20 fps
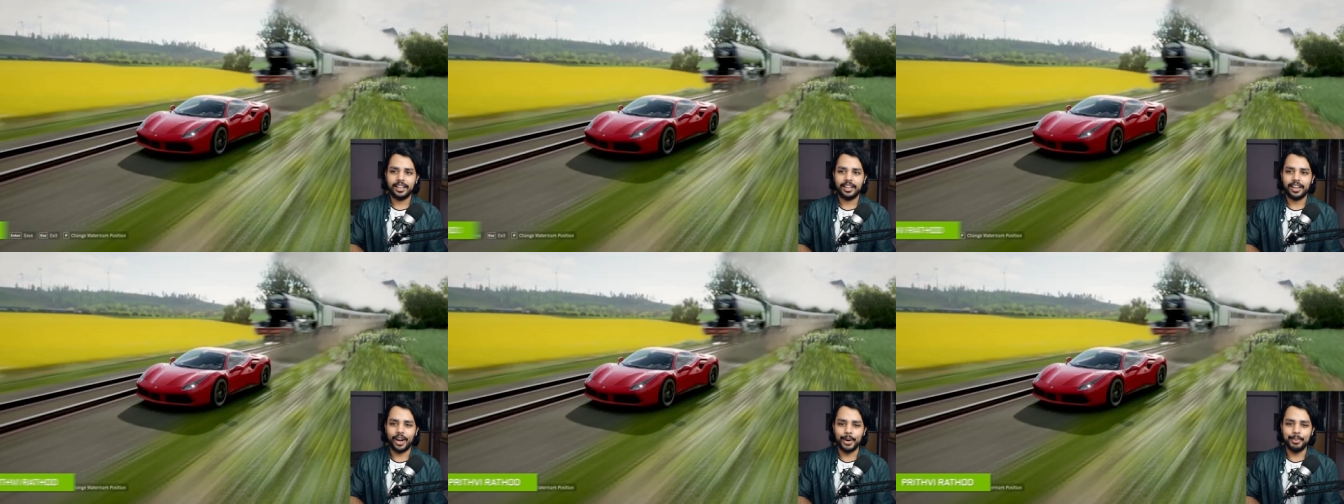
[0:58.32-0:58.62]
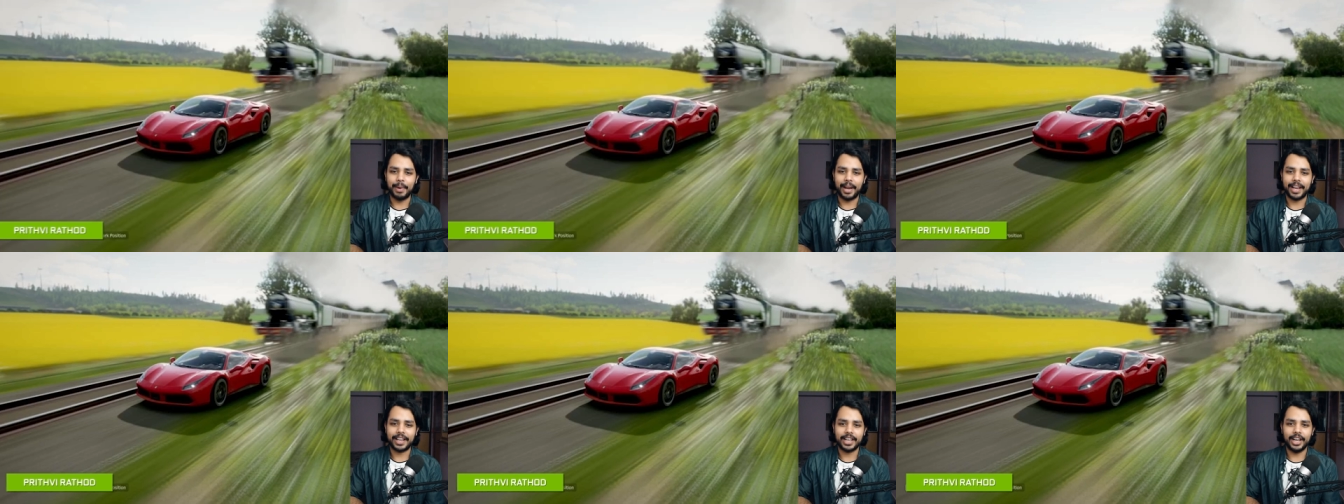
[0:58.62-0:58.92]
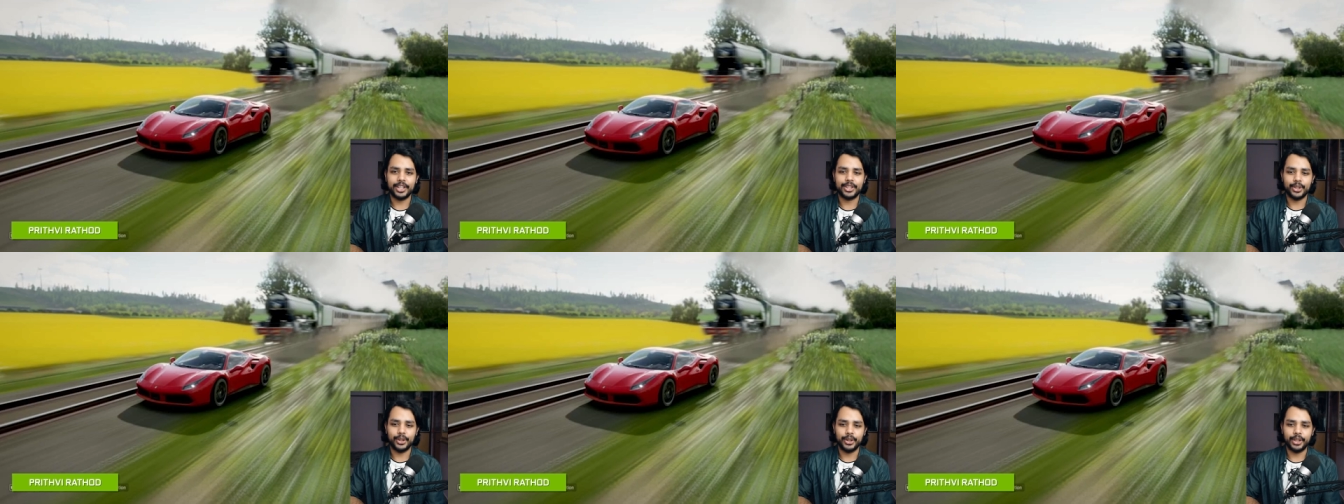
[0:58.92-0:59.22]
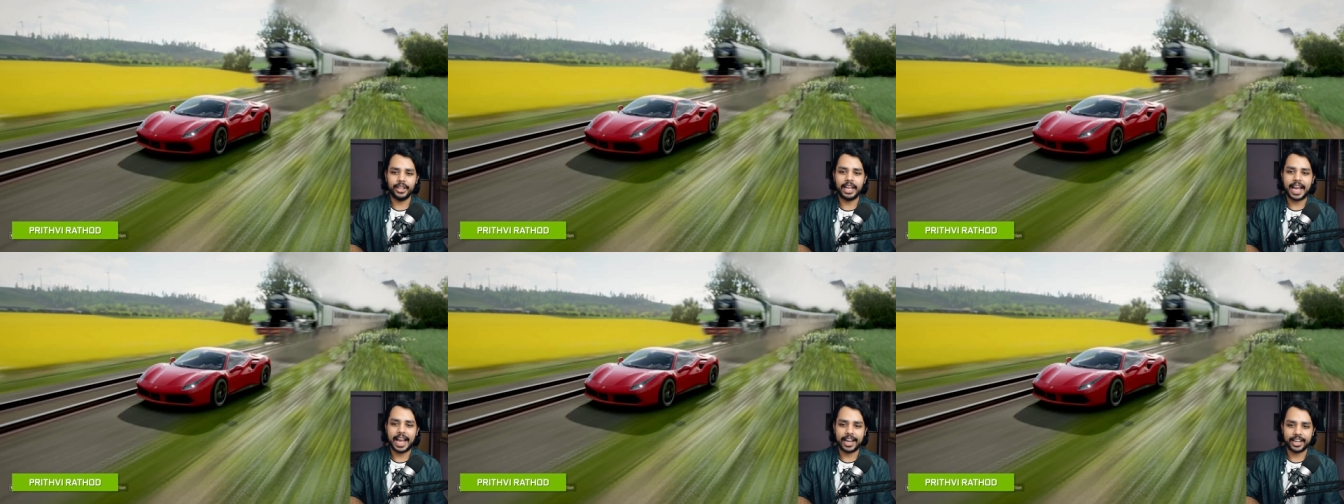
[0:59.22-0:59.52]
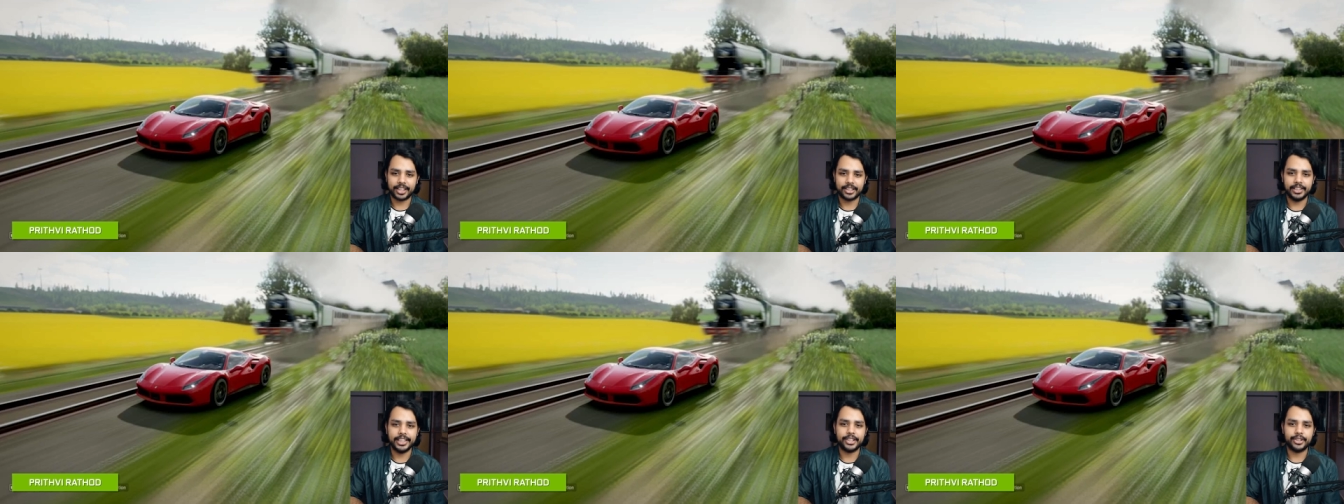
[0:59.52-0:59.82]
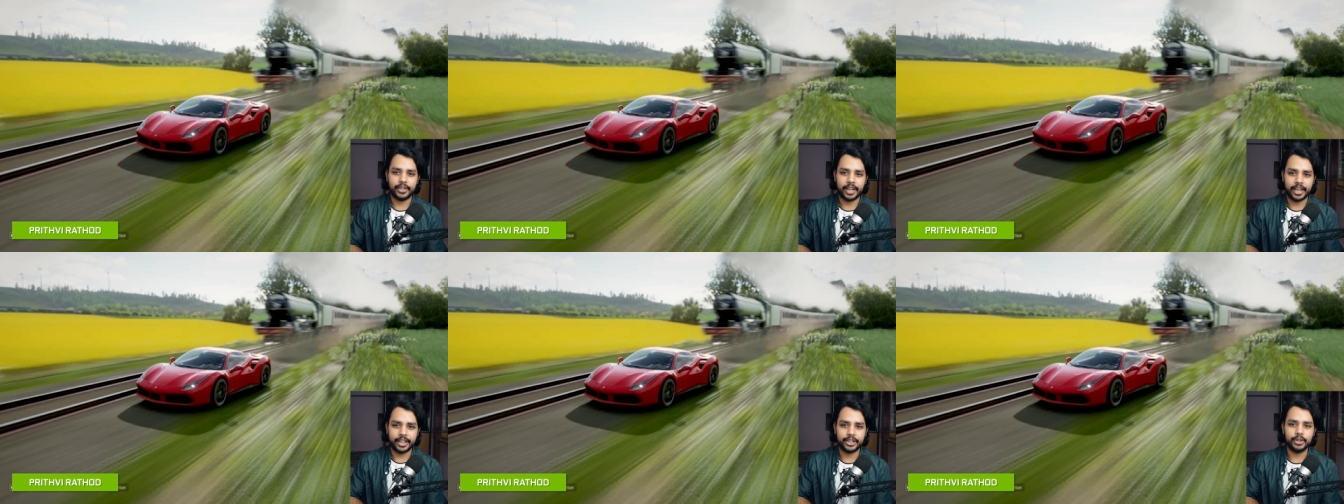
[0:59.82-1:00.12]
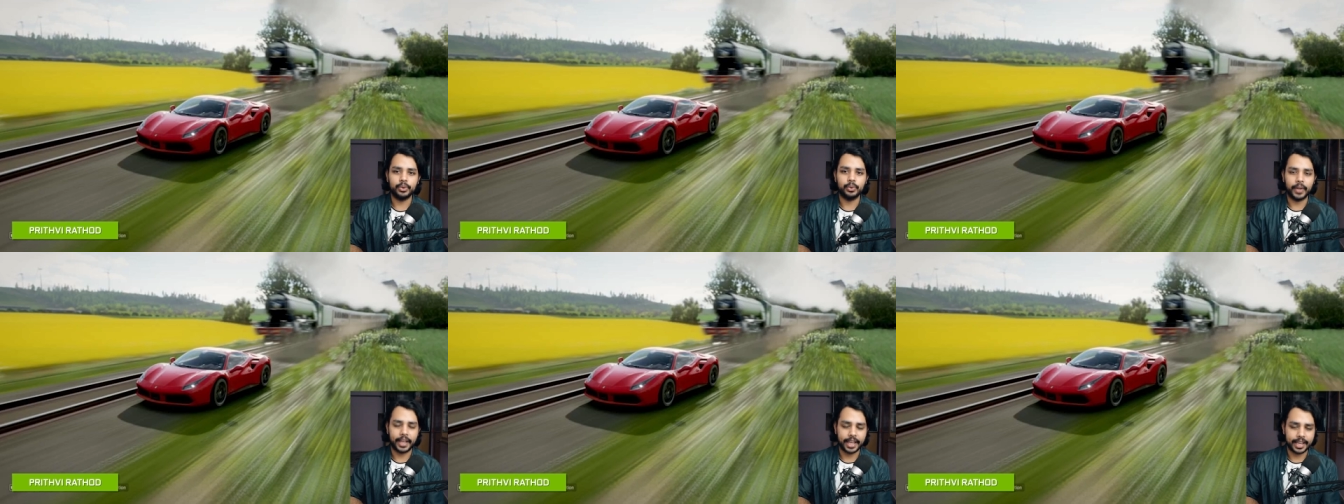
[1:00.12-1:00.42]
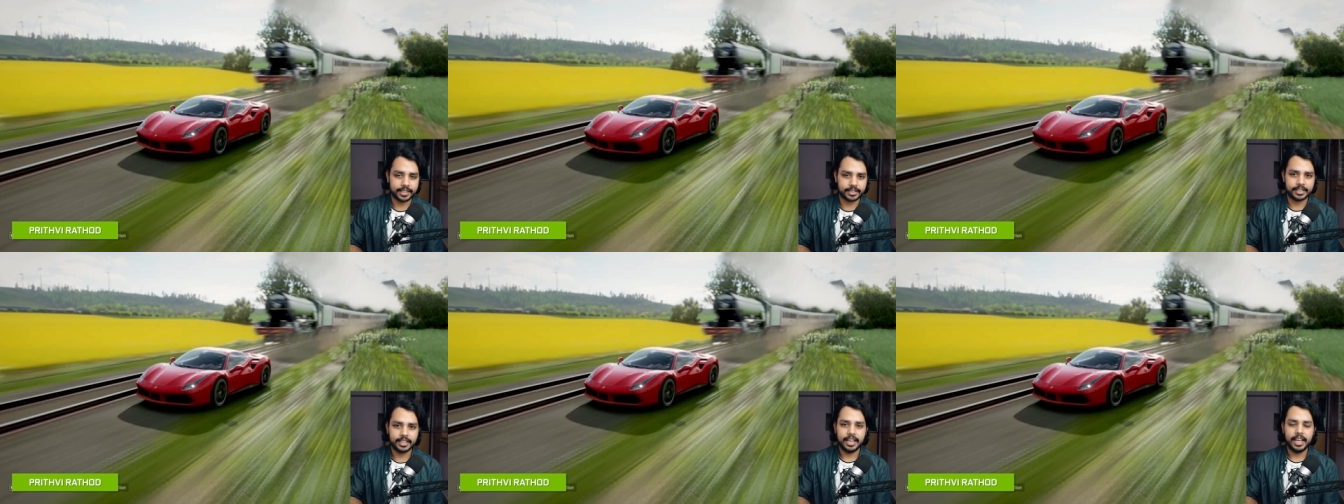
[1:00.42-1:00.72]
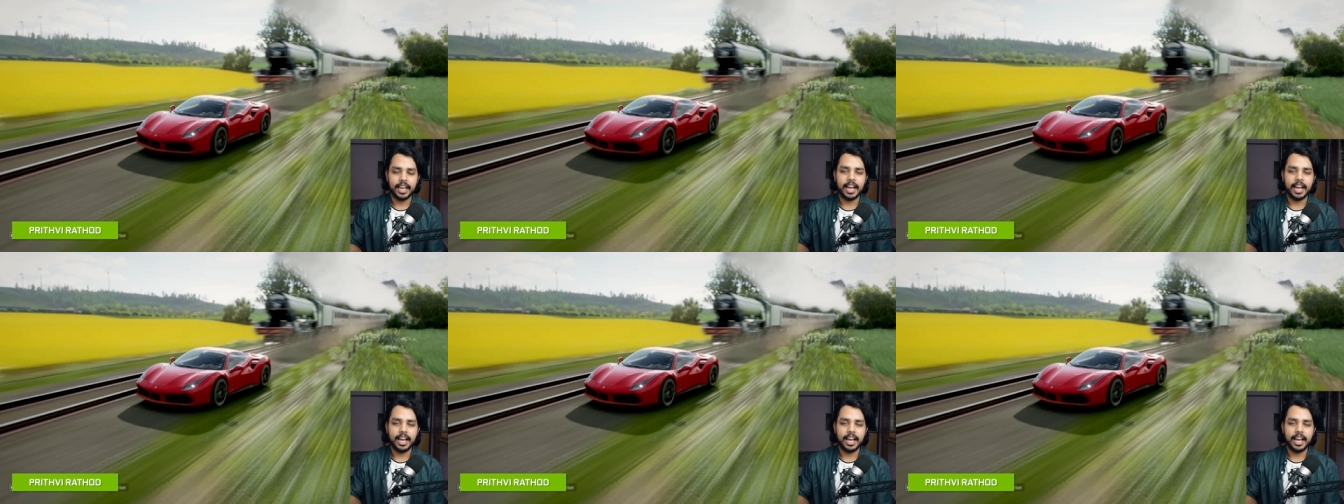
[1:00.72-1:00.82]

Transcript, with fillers: Oh my god, so you're actually trying to race